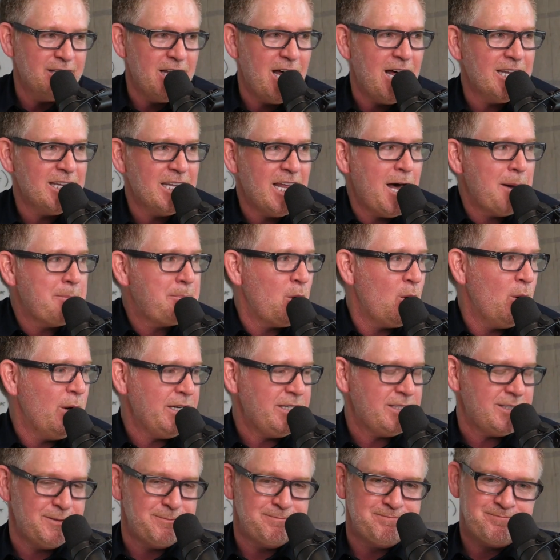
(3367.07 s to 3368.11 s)
La La
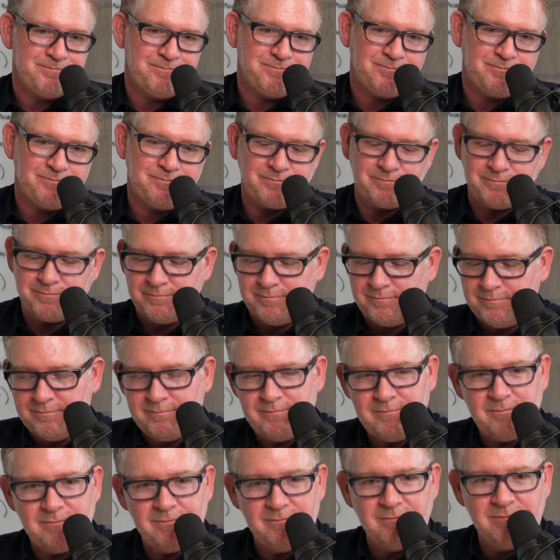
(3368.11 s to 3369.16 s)
Point. Yeah, the
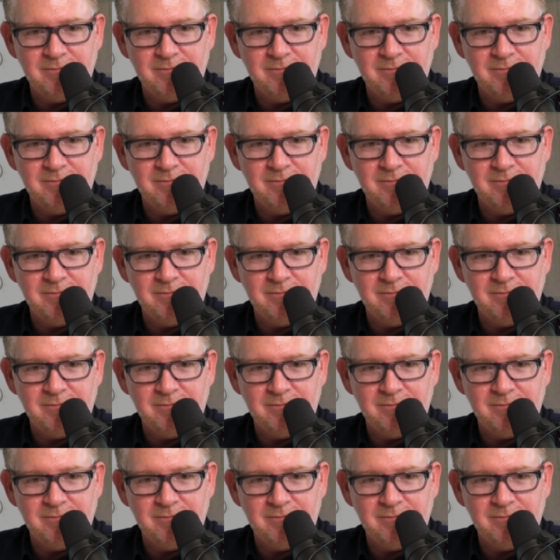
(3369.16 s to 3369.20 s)
more